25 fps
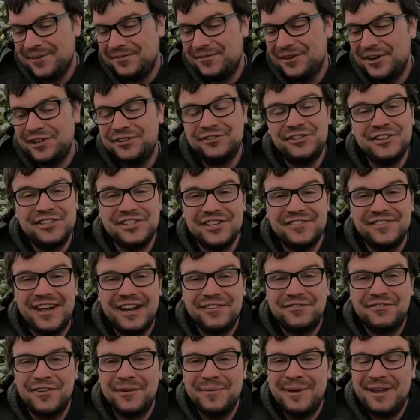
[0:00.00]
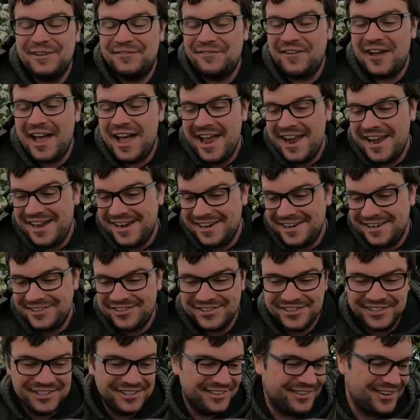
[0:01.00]
First fish I've had from here for
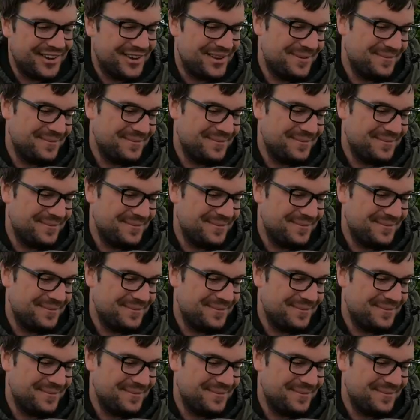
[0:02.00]
ages.